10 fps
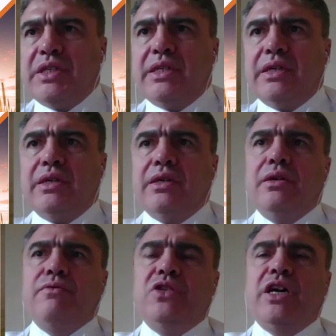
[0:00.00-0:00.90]
And the first
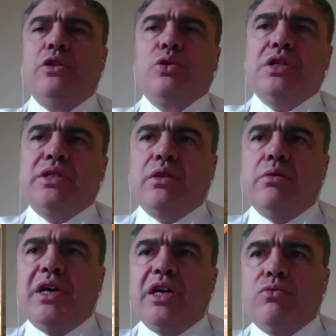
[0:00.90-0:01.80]
pilot
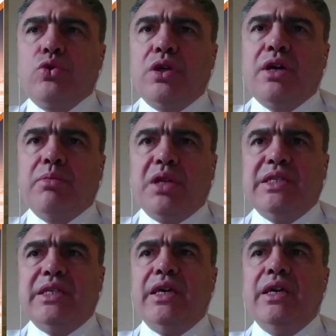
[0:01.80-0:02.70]
projects are
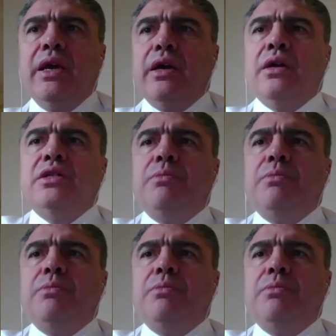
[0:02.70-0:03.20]
already in place,